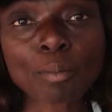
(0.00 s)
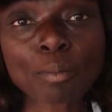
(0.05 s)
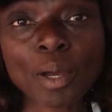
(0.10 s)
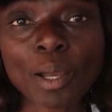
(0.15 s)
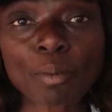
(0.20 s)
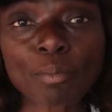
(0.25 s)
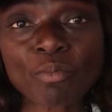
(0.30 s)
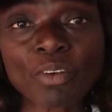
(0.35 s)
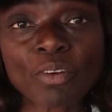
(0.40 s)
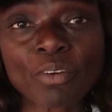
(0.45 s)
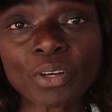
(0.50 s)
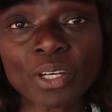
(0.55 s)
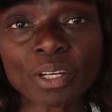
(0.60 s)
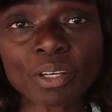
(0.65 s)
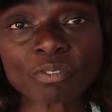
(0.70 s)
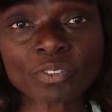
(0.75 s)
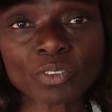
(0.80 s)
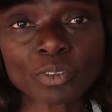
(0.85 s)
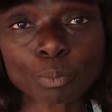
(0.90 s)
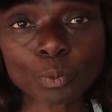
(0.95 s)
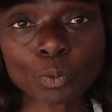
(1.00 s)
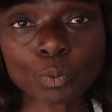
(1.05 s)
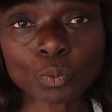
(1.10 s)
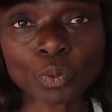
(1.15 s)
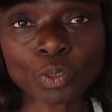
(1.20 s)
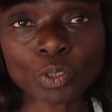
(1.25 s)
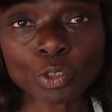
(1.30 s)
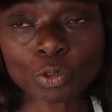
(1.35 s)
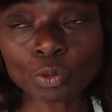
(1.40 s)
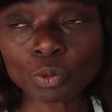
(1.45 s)
I'm very comfortable
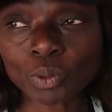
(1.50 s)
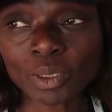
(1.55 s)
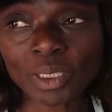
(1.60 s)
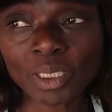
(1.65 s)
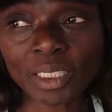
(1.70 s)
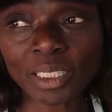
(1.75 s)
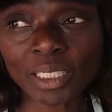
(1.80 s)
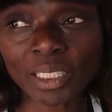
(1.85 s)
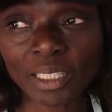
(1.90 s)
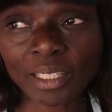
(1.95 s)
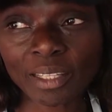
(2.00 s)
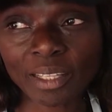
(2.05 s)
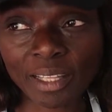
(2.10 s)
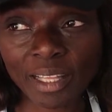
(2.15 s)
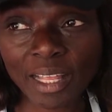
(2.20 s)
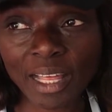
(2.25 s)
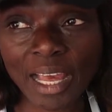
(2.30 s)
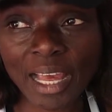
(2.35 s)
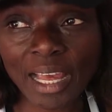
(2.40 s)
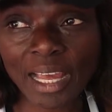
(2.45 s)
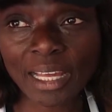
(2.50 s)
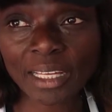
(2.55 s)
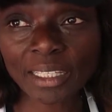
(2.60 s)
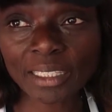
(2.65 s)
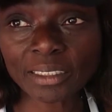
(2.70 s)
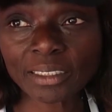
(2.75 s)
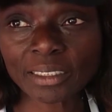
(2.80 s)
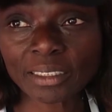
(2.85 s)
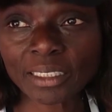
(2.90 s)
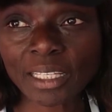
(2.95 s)
with using
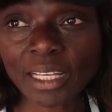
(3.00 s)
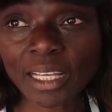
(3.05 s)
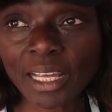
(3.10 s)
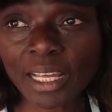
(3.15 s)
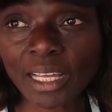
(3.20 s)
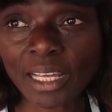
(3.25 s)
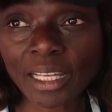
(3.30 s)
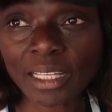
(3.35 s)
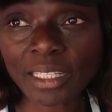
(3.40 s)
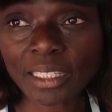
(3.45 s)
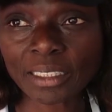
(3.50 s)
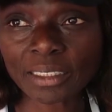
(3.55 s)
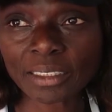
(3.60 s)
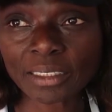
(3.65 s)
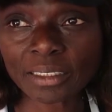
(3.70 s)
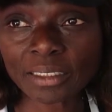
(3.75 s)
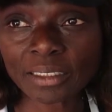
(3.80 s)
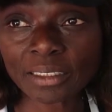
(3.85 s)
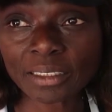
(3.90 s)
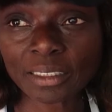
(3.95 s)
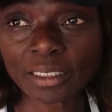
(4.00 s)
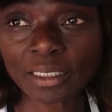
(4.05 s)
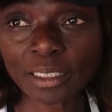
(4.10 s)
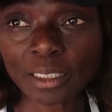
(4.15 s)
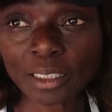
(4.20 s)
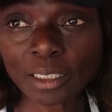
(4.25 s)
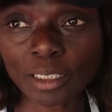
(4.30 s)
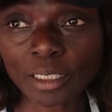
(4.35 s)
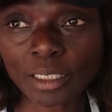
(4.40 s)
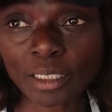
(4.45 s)
that,
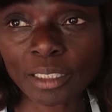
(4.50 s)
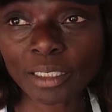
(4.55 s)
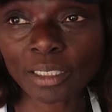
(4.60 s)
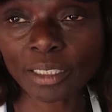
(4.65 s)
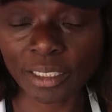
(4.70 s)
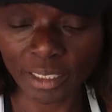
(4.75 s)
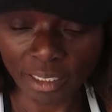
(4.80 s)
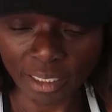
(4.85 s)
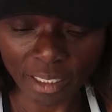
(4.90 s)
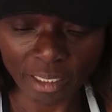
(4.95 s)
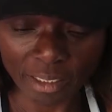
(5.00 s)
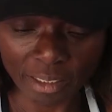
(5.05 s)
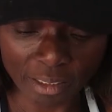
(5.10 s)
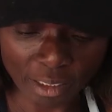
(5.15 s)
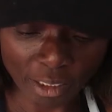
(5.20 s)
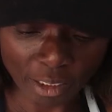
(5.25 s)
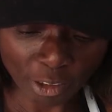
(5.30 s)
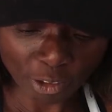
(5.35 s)
and yeah,